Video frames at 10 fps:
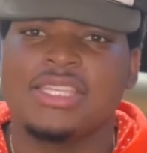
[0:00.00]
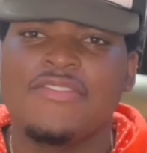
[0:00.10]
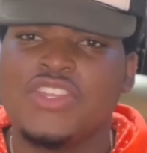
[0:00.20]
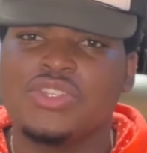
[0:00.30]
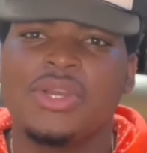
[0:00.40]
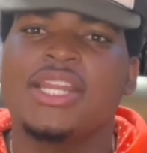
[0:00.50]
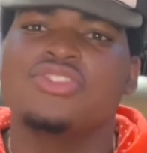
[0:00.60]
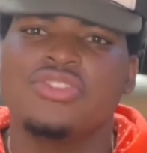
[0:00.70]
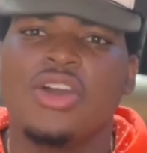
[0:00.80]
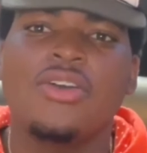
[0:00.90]
inventory
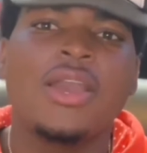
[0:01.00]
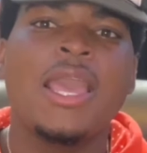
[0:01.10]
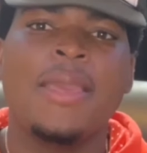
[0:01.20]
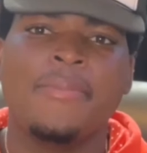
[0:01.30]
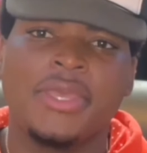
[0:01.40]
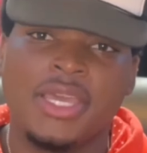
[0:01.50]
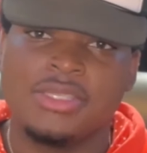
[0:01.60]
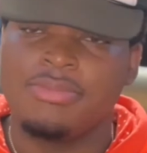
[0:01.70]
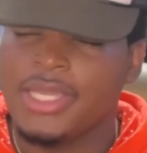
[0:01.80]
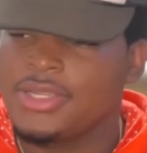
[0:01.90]
that you know
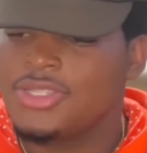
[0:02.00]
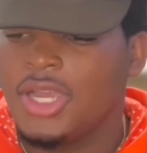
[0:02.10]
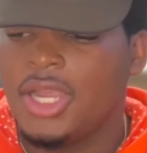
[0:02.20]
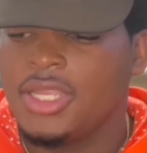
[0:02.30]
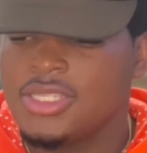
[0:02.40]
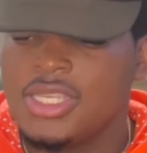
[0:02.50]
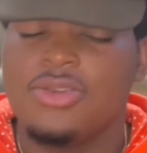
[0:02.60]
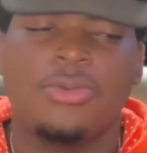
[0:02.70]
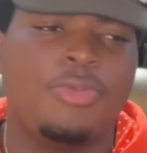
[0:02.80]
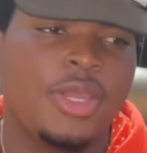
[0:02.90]
because bigger targets
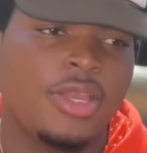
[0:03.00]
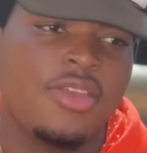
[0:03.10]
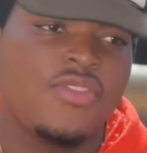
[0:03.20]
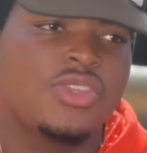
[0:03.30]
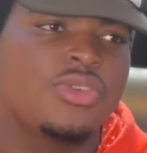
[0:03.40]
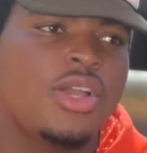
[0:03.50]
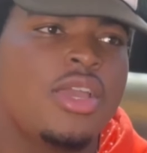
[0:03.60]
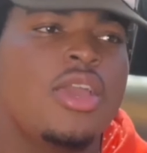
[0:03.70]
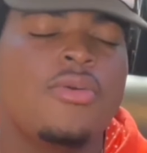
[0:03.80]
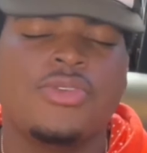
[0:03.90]
equal bigger
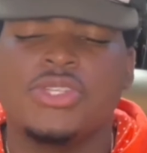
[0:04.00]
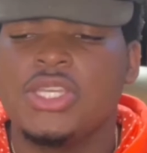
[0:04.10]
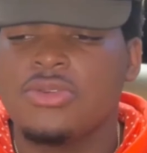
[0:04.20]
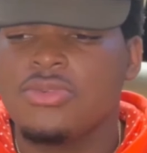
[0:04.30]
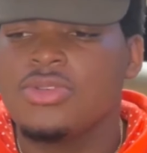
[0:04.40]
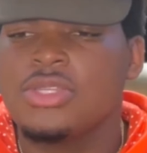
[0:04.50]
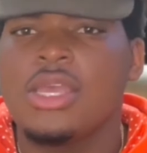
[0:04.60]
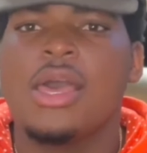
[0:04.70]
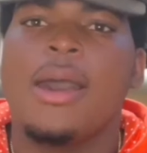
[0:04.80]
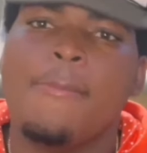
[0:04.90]
inventory, which equals
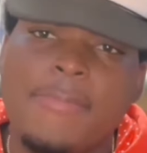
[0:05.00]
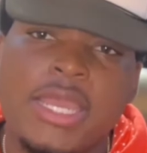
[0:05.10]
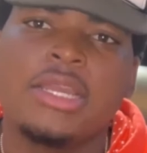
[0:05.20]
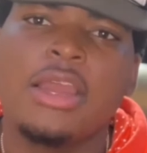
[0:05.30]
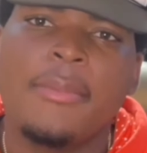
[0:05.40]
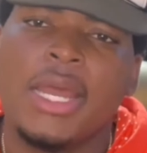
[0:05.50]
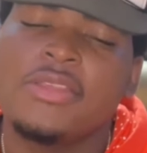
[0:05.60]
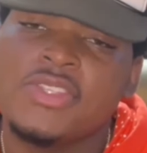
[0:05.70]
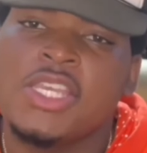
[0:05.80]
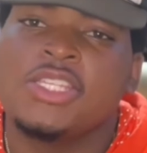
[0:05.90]
a bigger
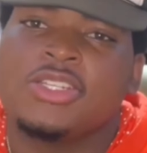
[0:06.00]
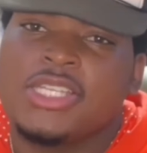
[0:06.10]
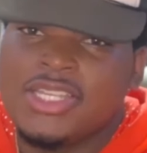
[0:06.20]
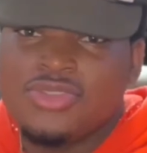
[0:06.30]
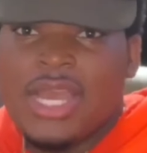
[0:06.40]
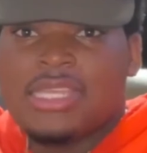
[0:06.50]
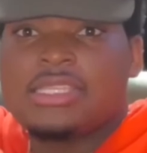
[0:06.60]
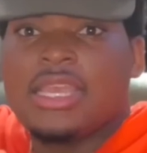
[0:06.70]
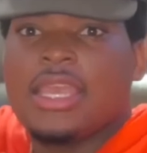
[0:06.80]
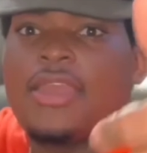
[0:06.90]
amount of t-shirts that you
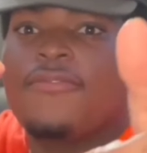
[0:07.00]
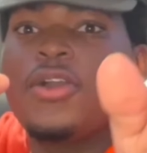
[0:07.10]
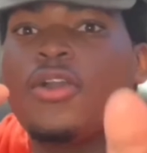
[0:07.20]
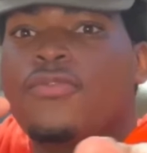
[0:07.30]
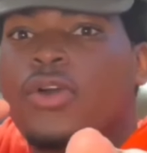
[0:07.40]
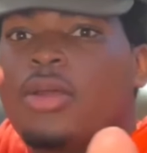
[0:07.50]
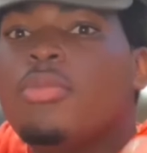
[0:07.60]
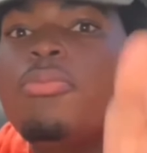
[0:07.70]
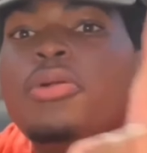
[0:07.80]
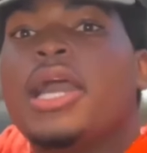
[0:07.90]
guys can get for an
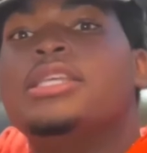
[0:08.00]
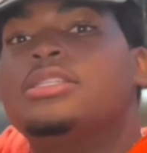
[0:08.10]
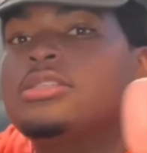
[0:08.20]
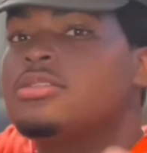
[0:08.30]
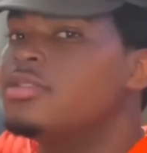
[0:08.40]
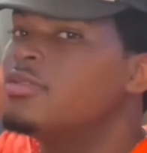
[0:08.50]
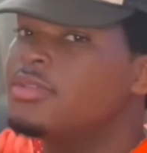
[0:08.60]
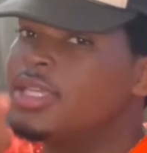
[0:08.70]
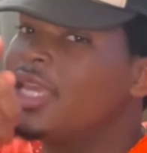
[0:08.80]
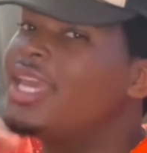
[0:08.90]
affordable price.
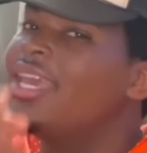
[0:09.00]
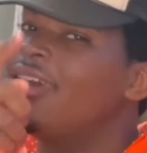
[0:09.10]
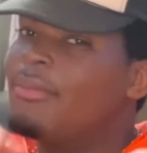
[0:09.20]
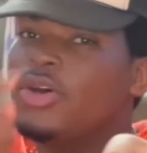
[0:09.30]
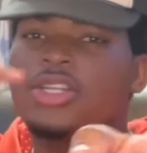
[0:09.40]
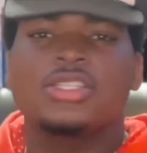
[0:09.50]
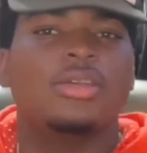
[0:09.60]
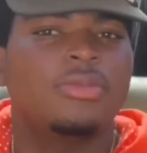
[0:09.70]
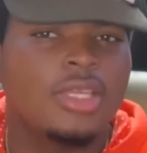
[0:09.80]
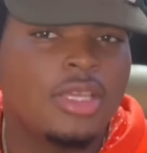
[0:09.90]
Yeah, I'm on to
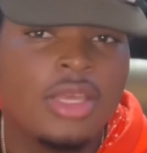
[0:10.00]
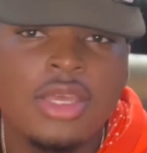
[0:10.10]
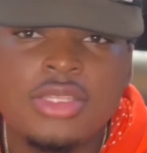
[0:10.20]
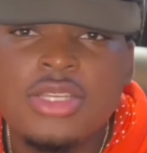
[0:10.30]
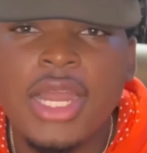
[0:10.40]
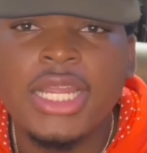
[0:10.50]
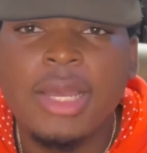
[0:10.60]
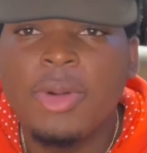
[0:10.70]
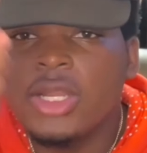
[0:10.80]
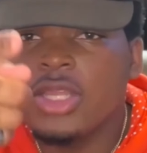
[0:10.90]
something. Target, I'm on